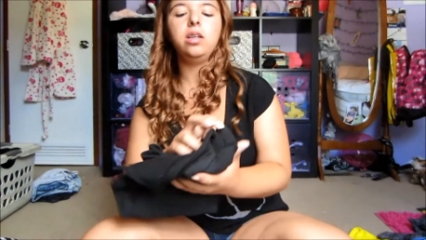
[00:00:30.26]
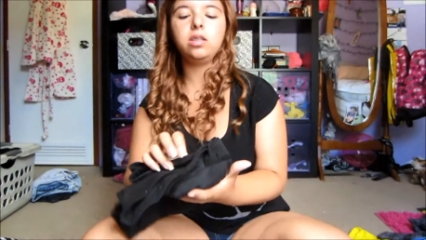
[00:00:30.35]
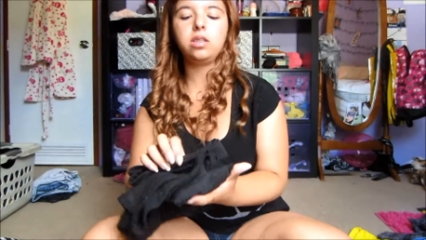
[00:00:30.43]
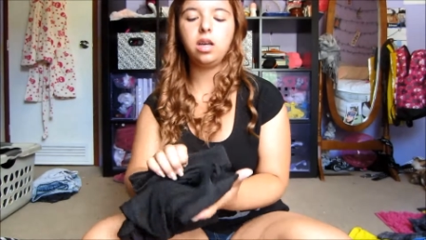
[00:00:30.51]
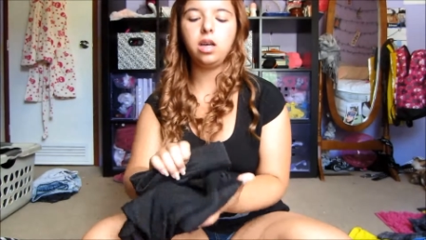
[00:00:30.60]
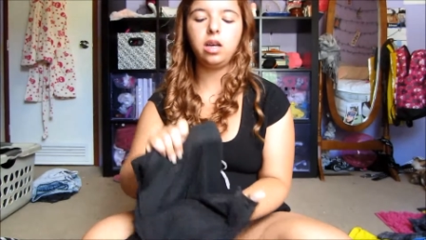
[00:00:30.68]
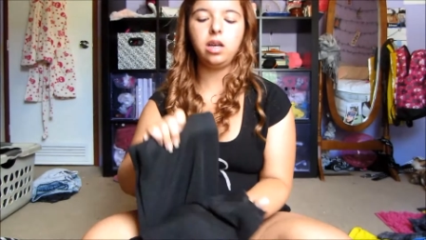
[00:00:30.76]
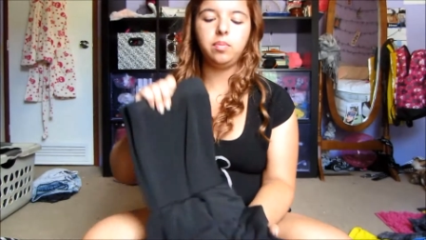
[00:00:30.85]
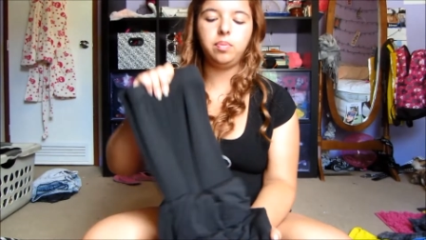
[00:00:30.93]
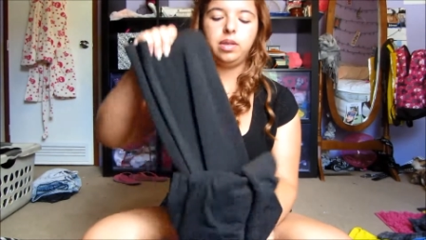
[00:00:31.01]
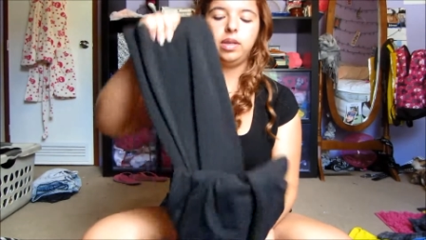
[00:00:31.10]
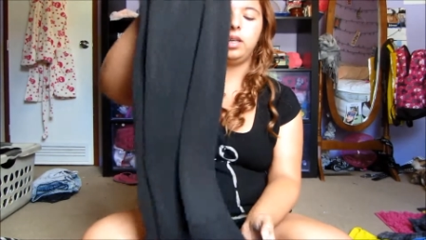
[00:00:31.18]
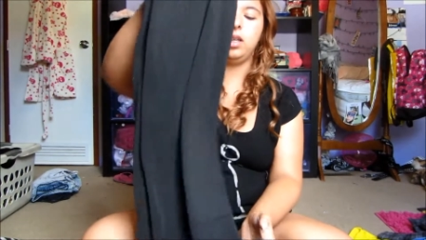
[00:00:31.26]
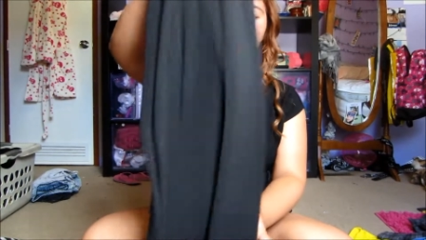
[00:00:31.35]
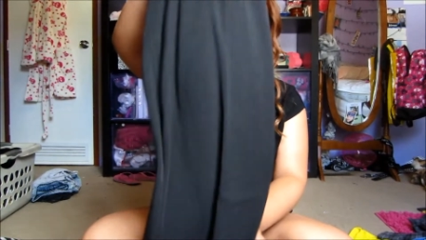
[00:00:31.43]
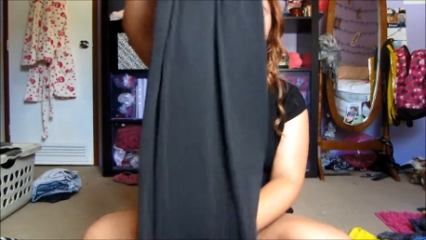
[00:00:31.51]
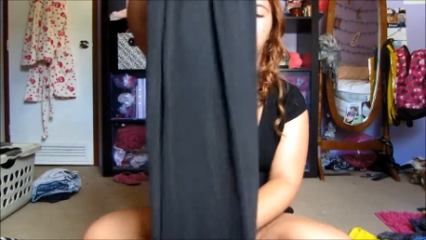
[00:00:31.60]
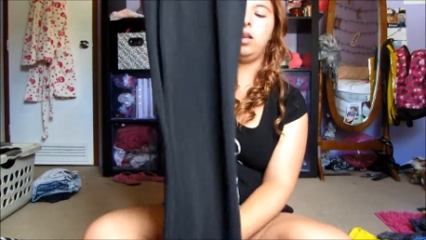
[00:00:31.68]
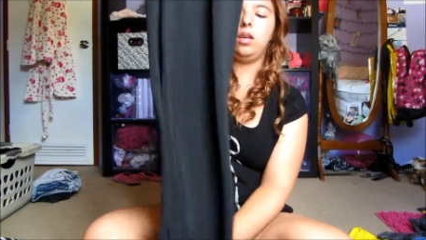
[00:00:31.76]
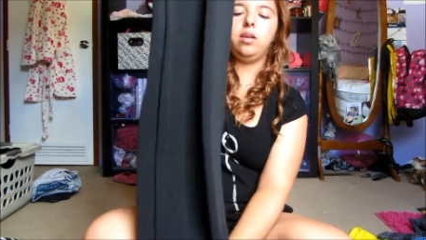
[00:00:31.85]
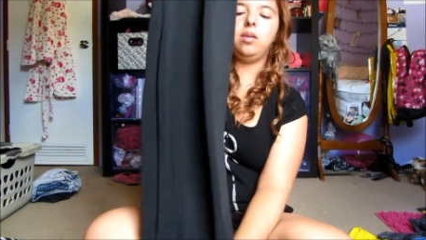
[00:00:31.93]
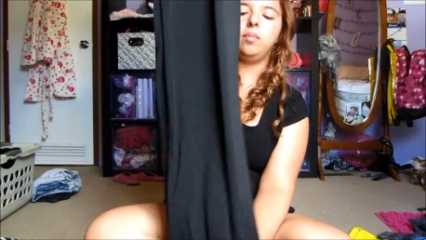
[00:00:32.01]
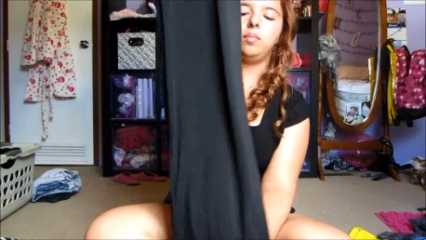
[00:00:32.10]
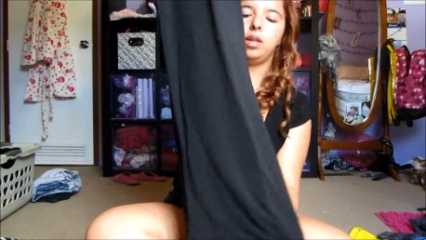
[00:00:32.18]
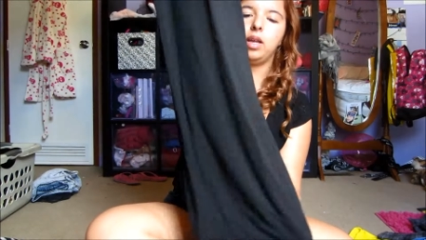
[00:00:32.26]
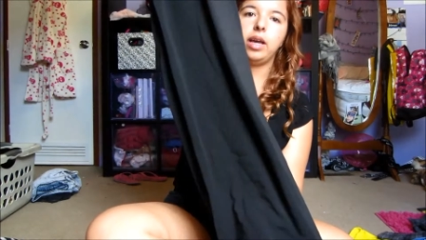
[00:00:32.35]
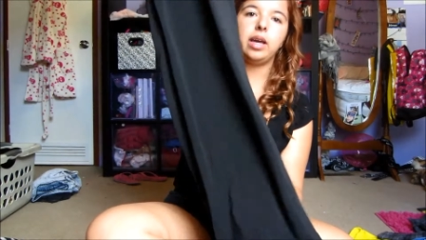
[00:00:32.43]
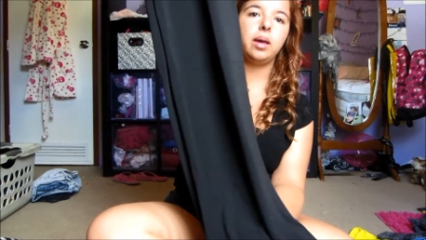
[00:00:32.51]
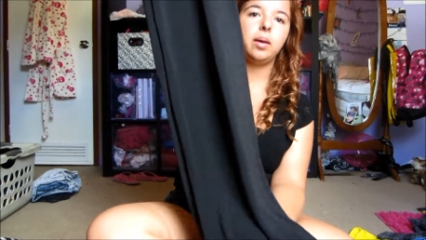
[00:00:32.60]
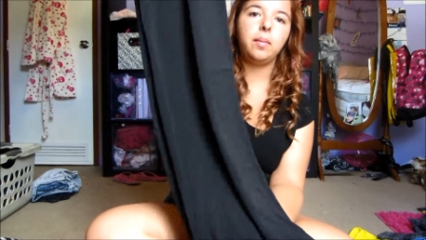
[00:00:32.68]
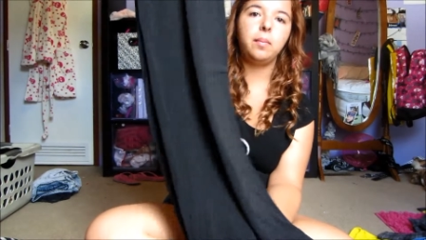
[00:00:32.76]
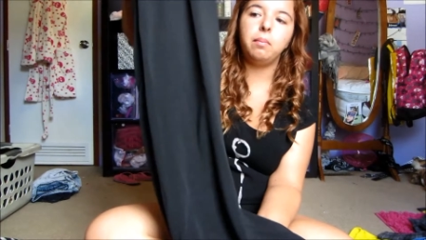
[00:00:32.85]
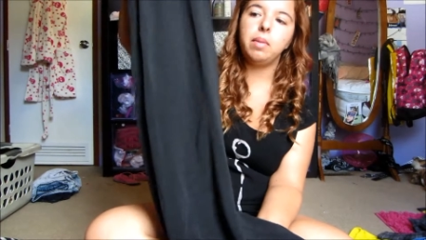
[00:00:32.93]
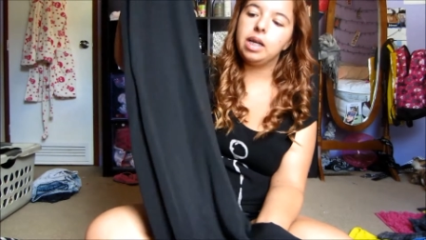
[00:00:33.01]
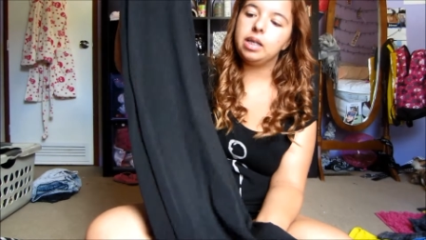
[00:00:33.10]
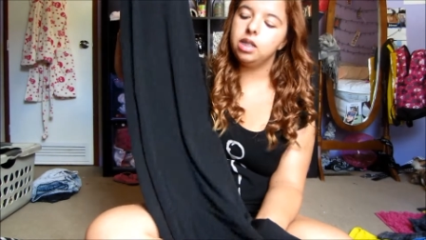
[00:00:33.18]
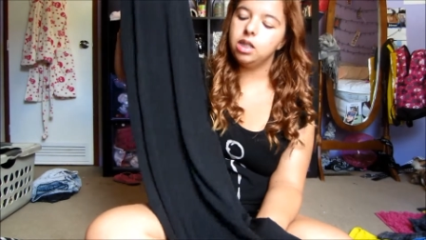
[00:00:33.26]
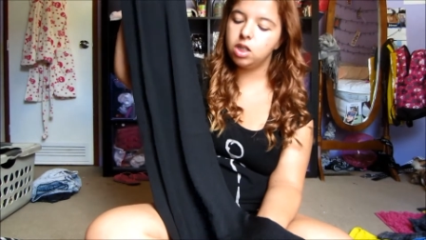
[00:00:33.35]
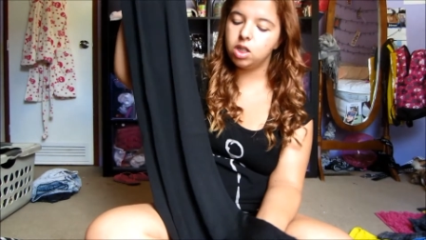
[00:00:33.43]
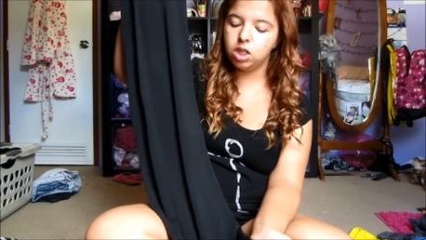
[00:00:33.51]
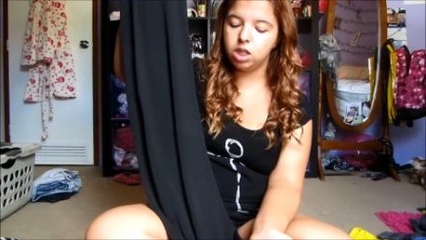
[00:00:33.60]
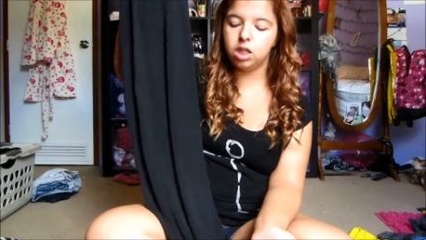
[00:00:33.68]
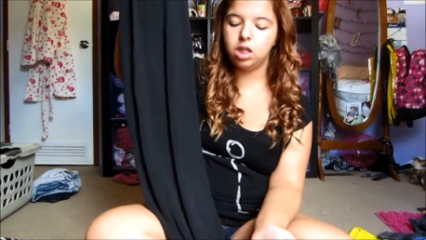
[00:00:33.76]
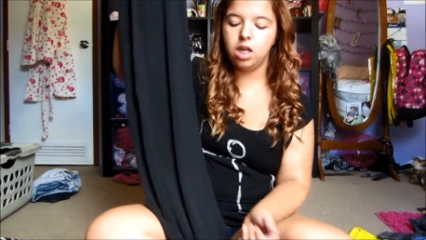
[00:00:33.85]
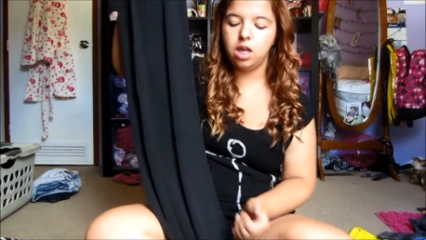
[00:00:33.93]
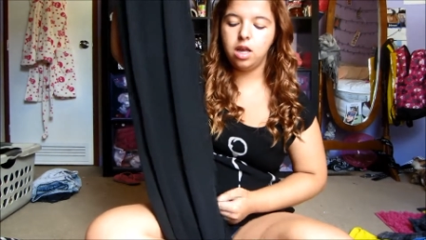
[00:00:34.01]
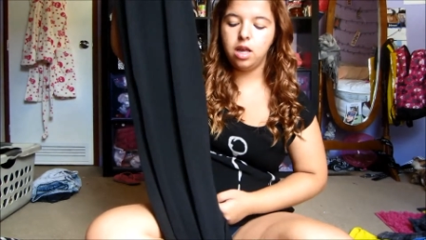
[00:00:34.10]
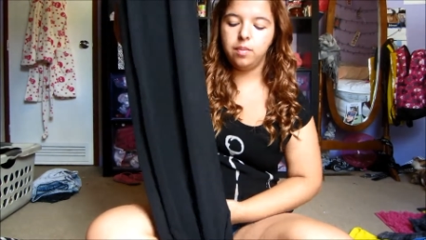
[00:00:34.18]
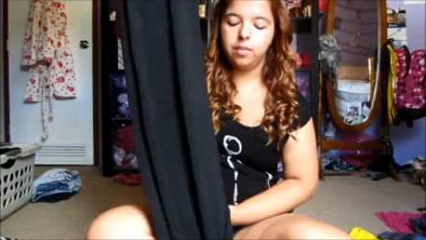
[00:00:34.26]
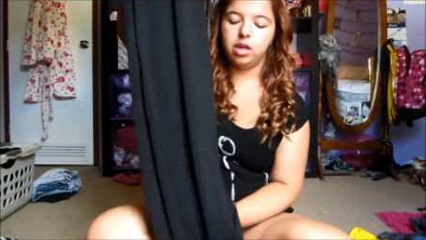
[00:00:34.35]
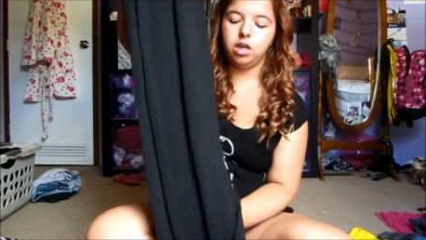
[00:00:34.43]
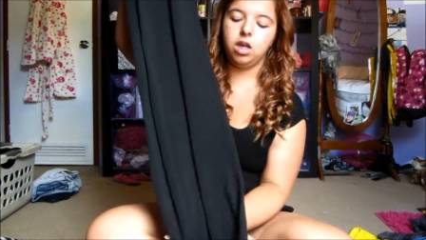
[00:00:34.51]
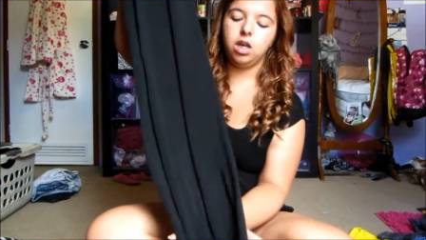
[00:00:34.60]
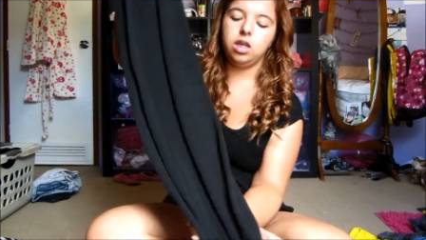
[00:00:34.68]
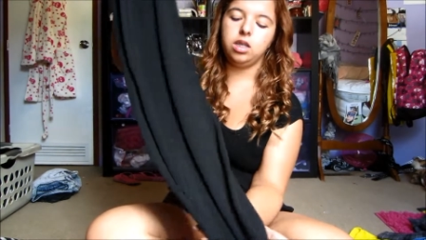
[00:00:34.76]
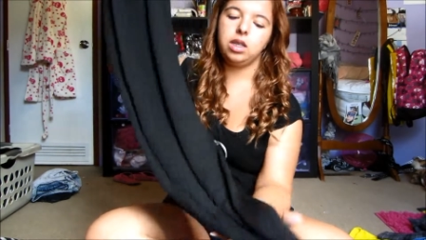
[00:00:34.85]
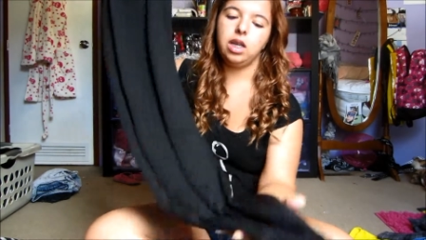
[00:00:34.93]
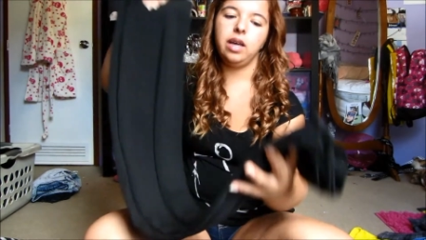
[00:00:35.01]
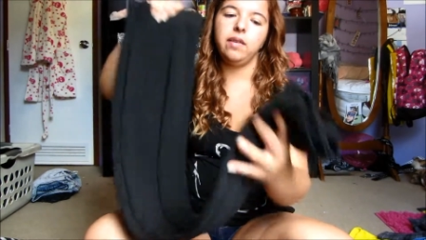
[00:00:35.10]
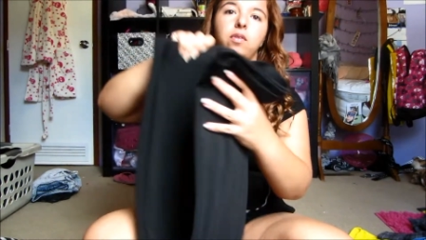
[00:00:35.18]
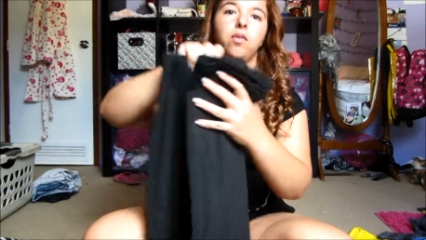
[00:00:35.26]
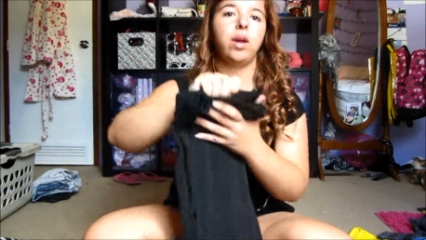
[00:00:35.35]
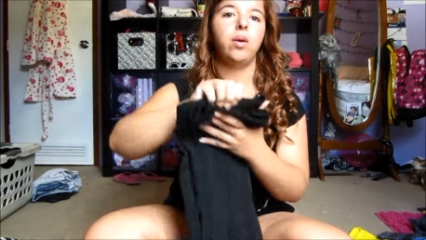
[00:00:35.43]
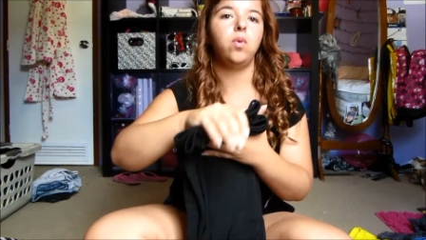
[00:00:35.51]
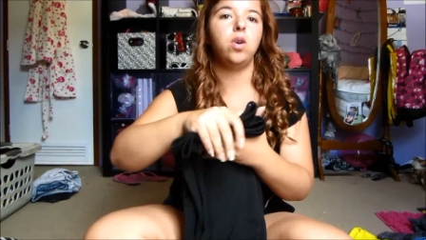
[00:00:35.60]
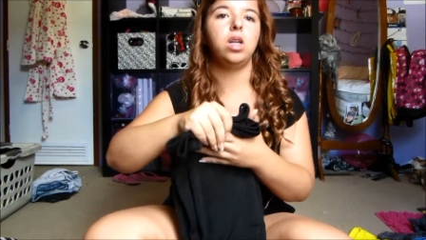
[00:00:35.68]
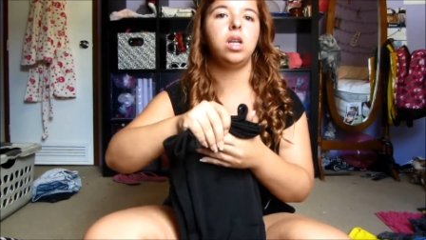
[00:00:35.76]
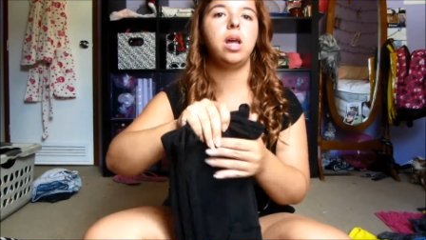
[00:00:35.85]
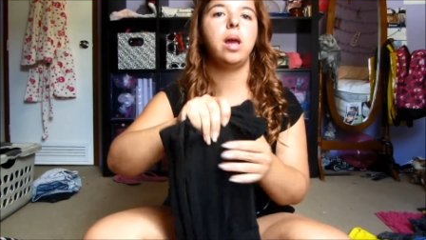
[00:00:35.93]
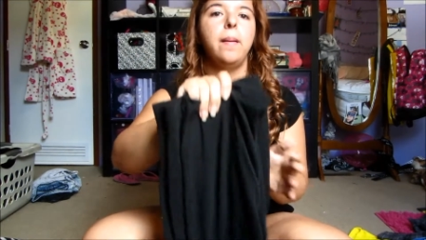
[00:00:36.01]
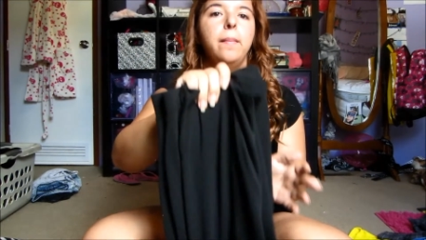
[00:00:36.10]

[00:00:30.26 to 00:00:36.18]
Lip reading: I just got a plain black maxi skirt because I have a gray one,